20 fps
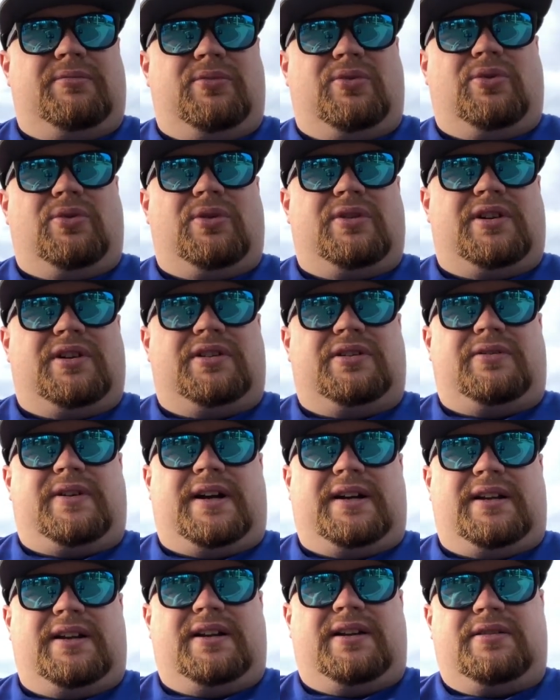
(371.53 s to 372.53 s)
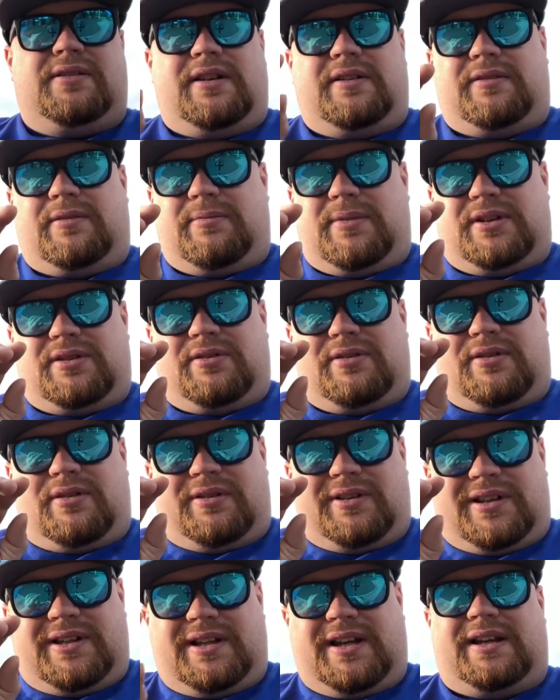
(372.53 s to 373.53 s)
more distracting because you have to make sure
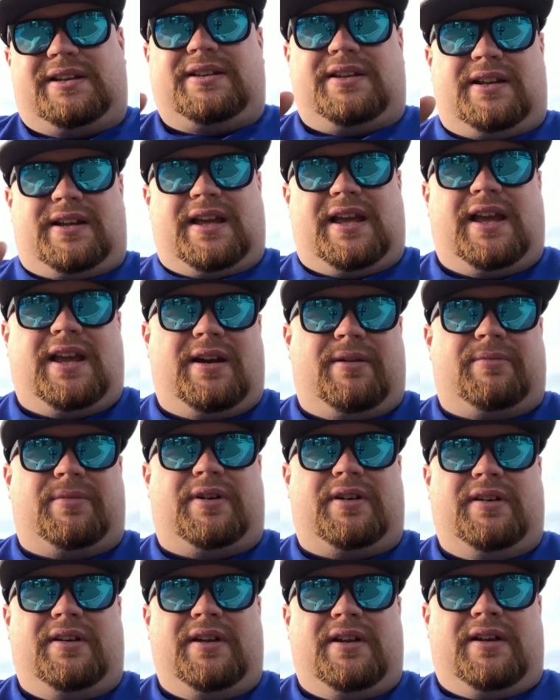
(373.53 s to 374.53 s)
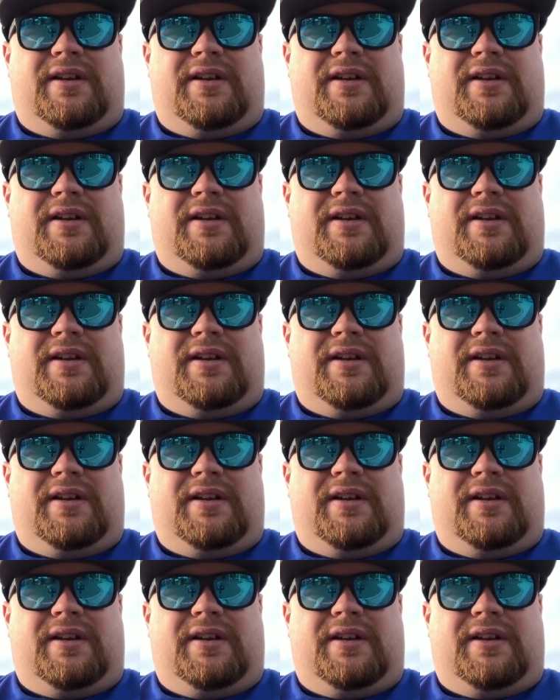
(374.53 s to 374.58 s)
you're looking at the camera.